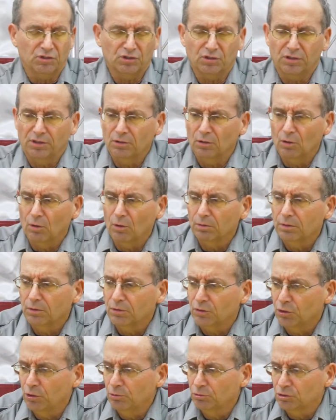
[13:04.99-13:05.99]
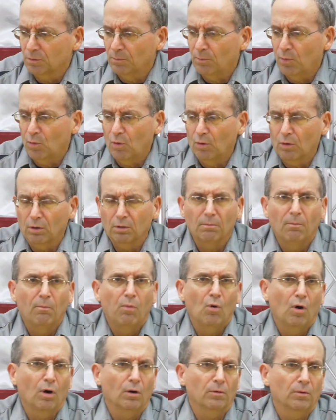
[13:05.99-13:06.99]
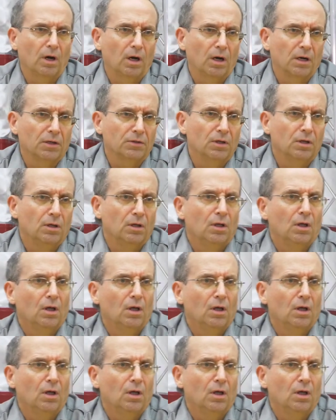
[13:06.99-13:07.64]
steel, use of bore, boron,